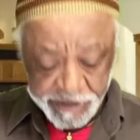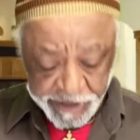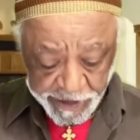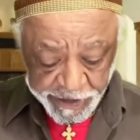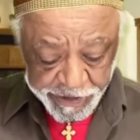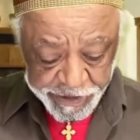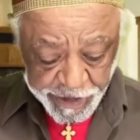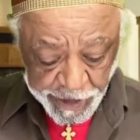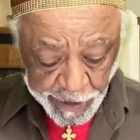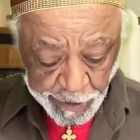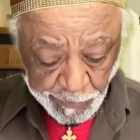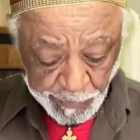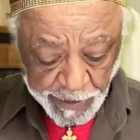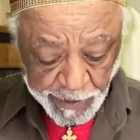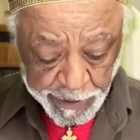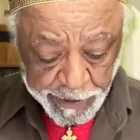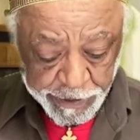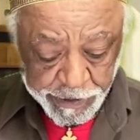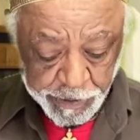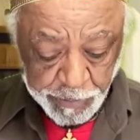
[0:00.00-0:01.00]
and
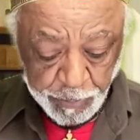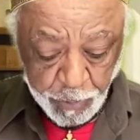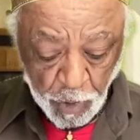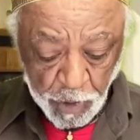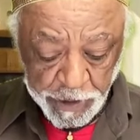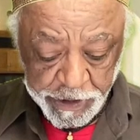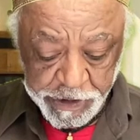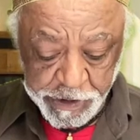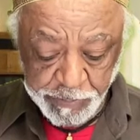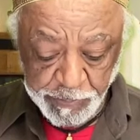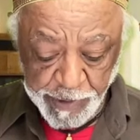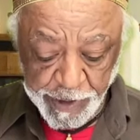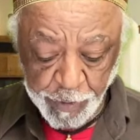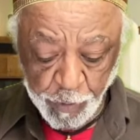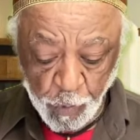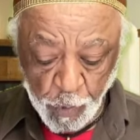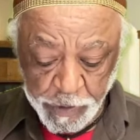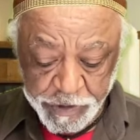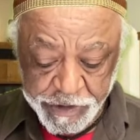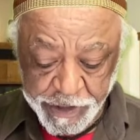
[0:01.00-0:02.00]
gentlemen, the policeman
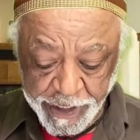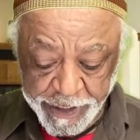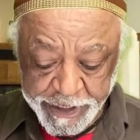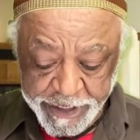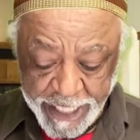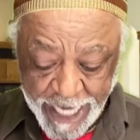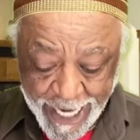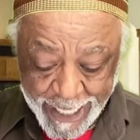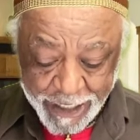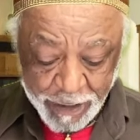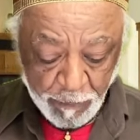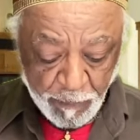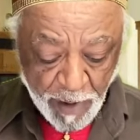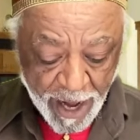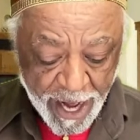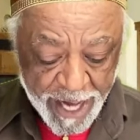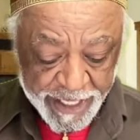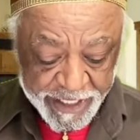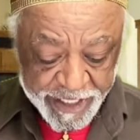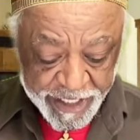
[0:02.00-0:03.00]
was attacked by
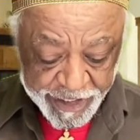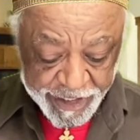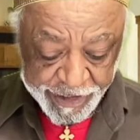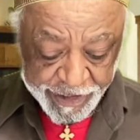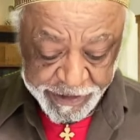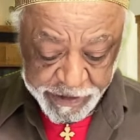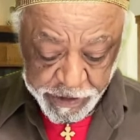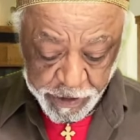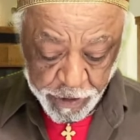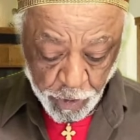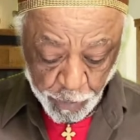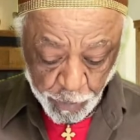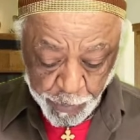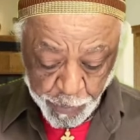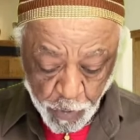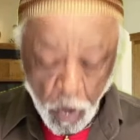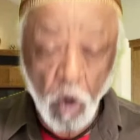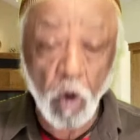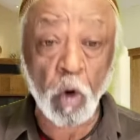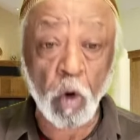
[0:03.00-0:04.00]
a terrorist group
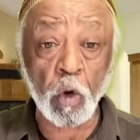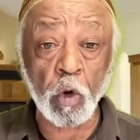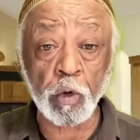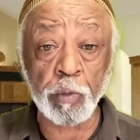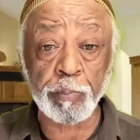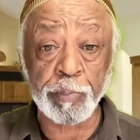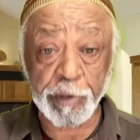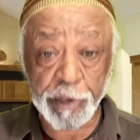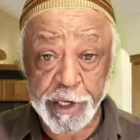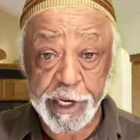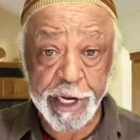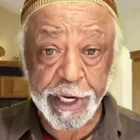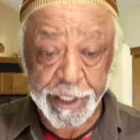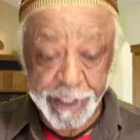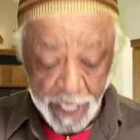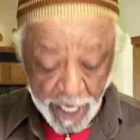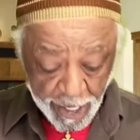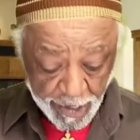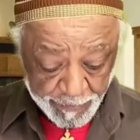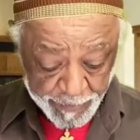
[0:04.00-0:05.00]
called Brigade
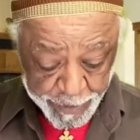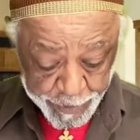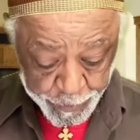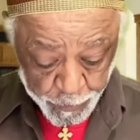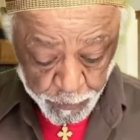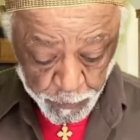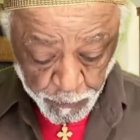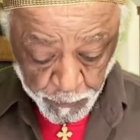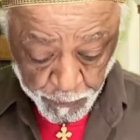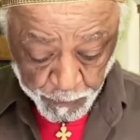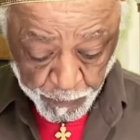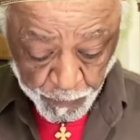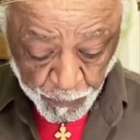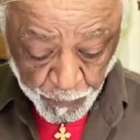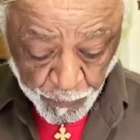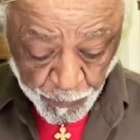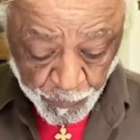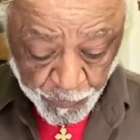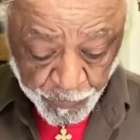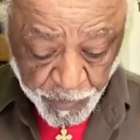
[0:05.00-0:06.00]
Hamadou
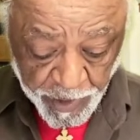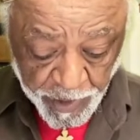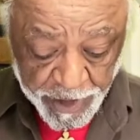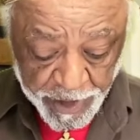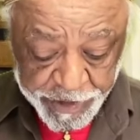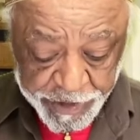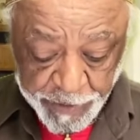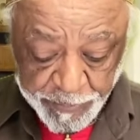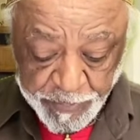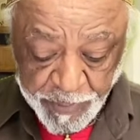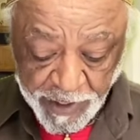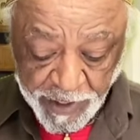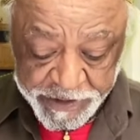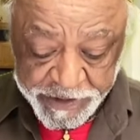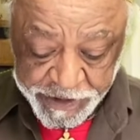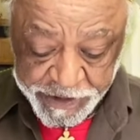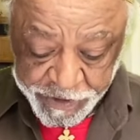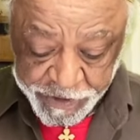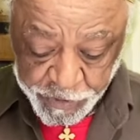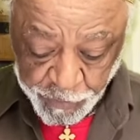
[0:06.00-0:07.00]
in the
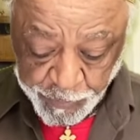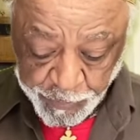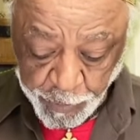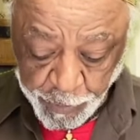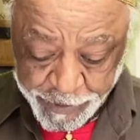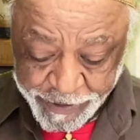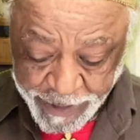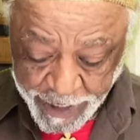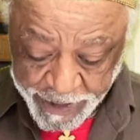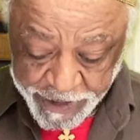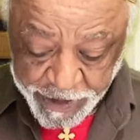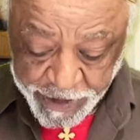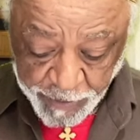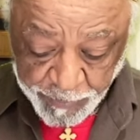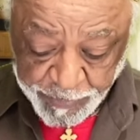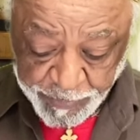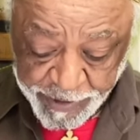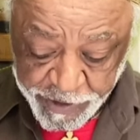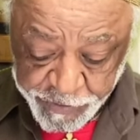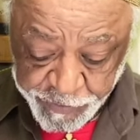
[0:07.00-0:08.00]
process of
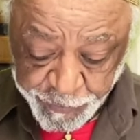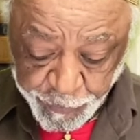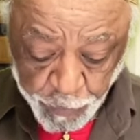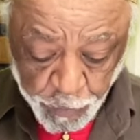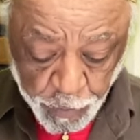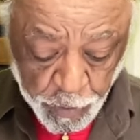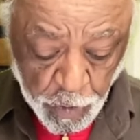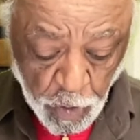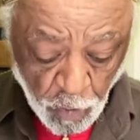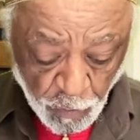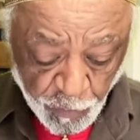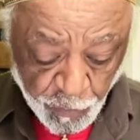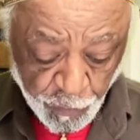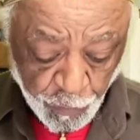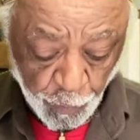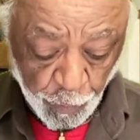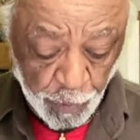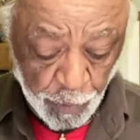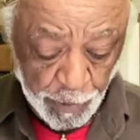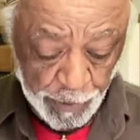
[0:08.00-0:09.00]
protecting peaceful,
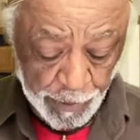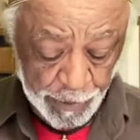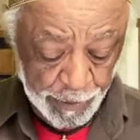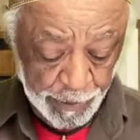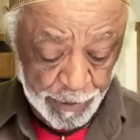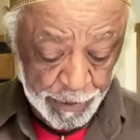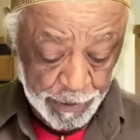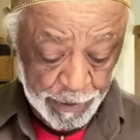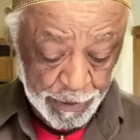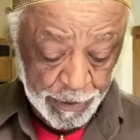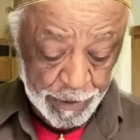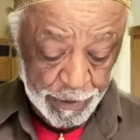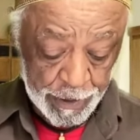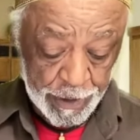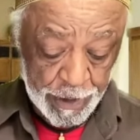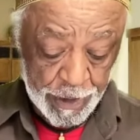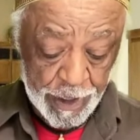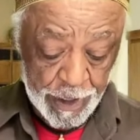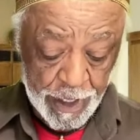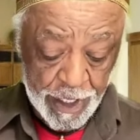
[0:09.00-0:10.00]
lawful
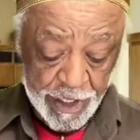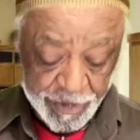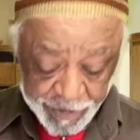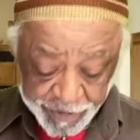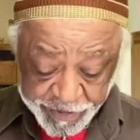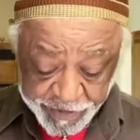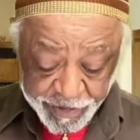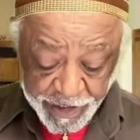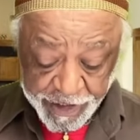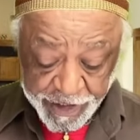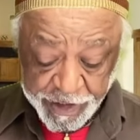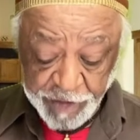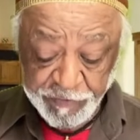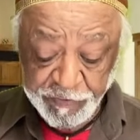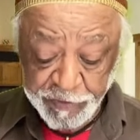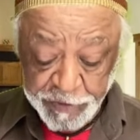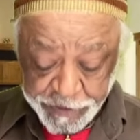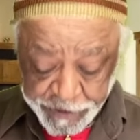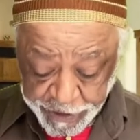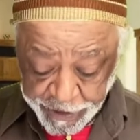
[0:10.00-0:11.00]
Eritrean
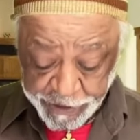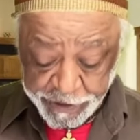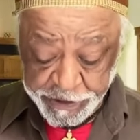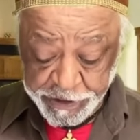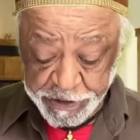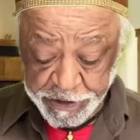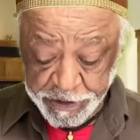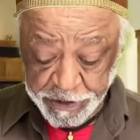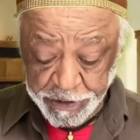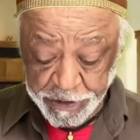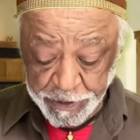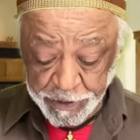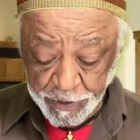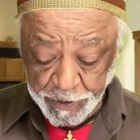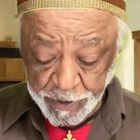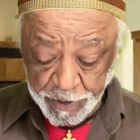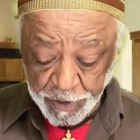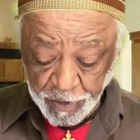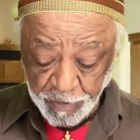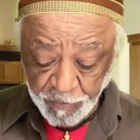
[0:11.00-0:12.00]
refugees
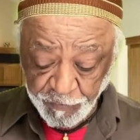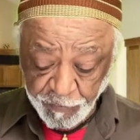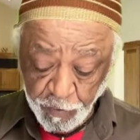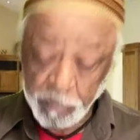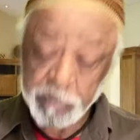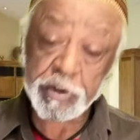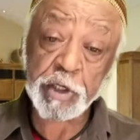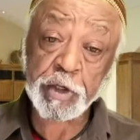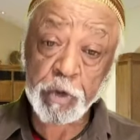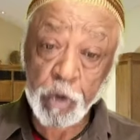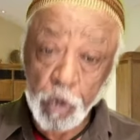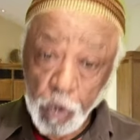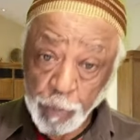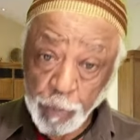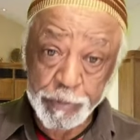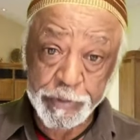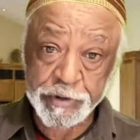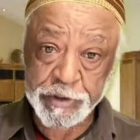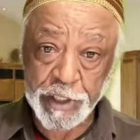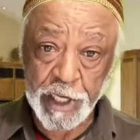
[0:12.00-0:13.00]
from the
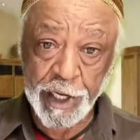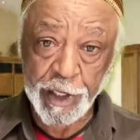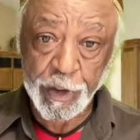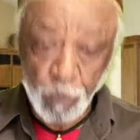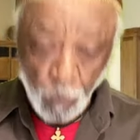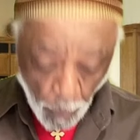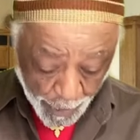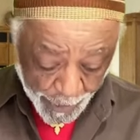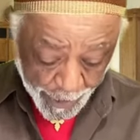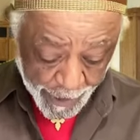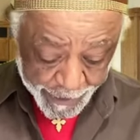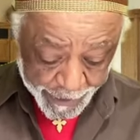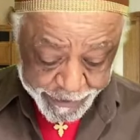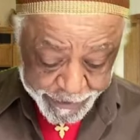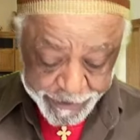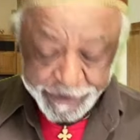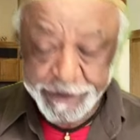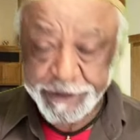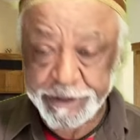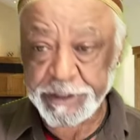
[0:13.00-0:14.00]
group's
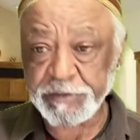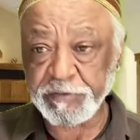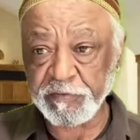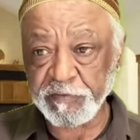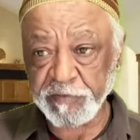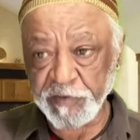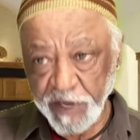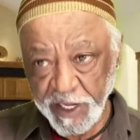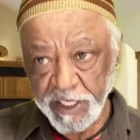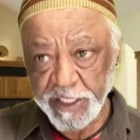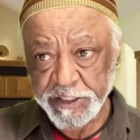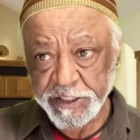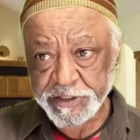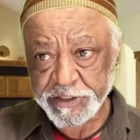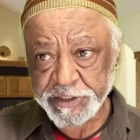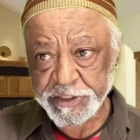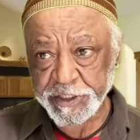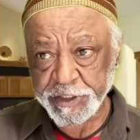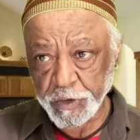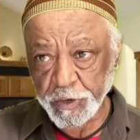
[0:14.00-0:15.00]
unwarranted
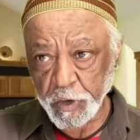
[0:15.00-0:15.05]
violence in